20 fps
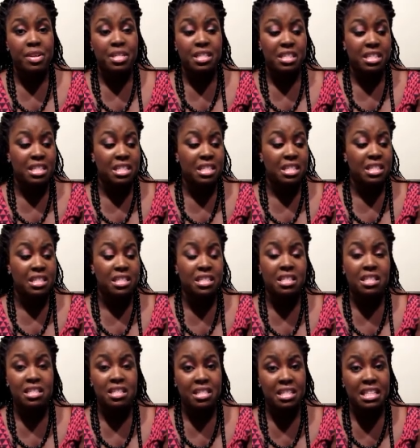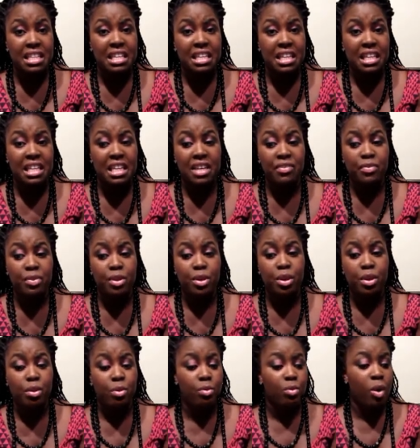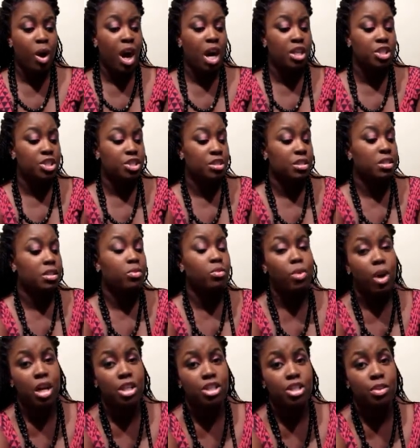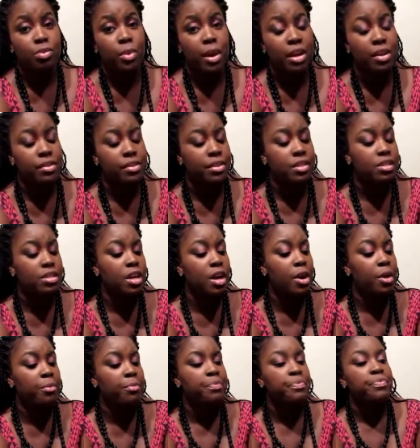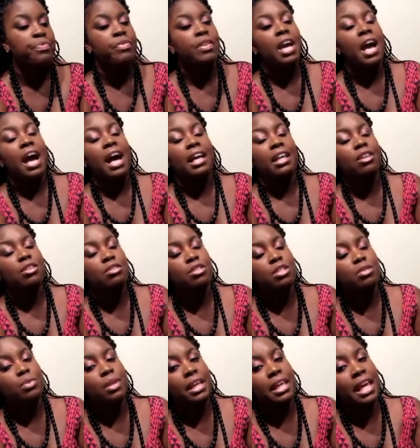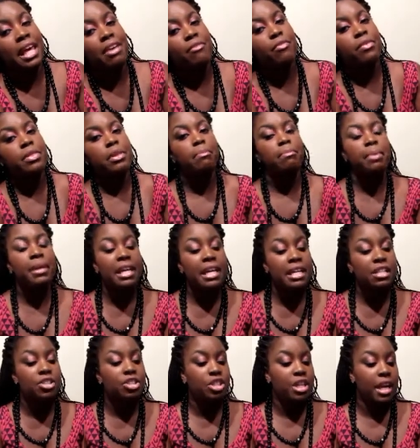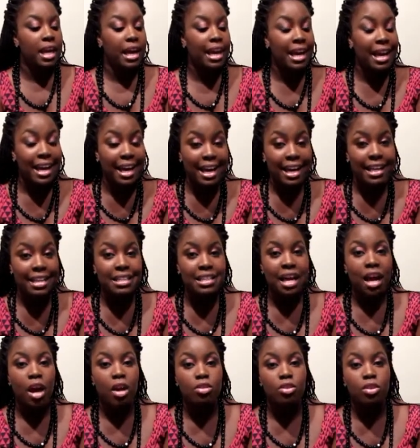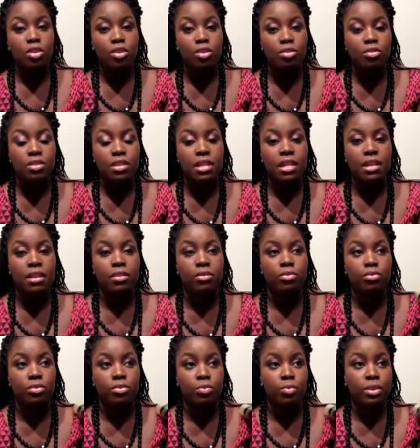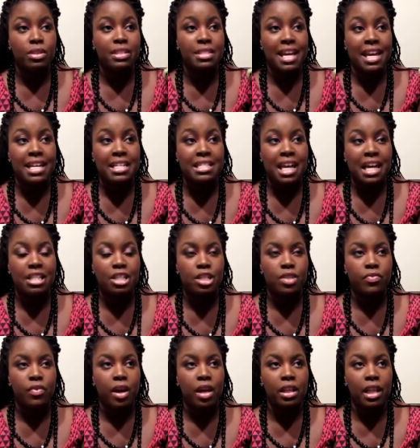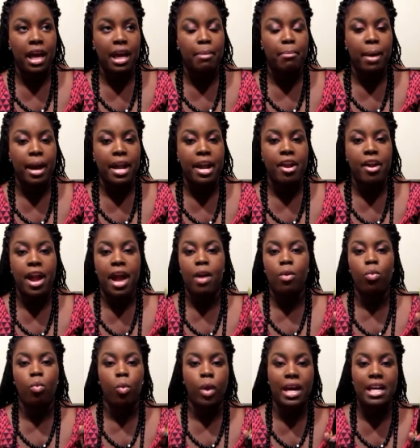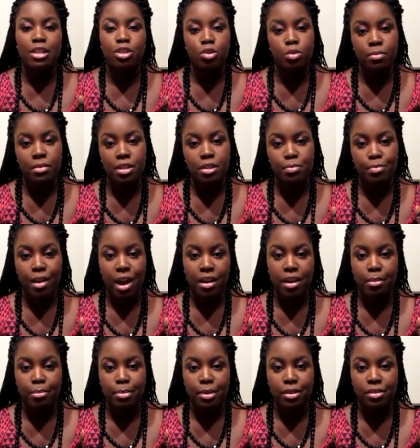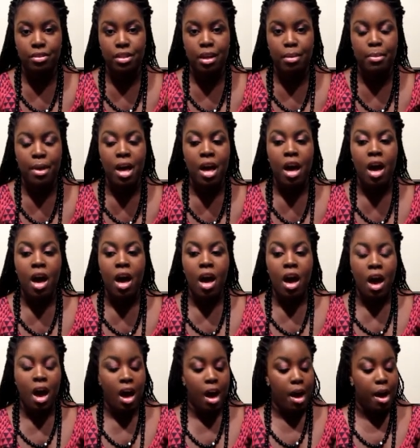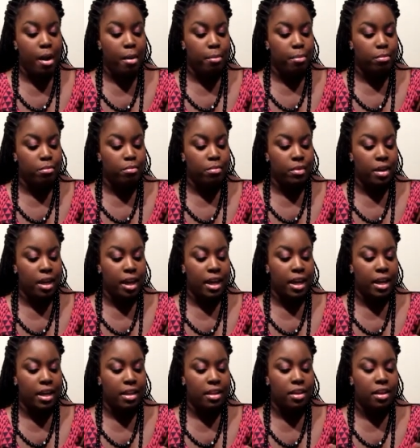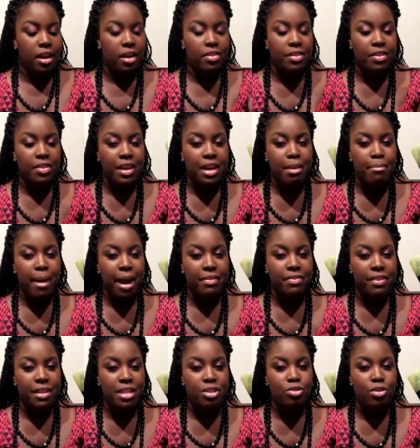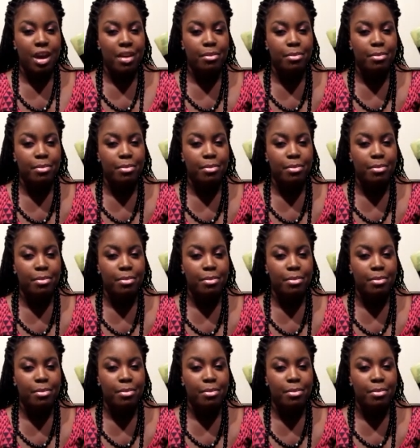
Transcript: just stinky if you don't wash it regularly. So I used this when I came from the beach, and I also use it when days I just felt like my hair had way too much product buildup. And the thing about this, you have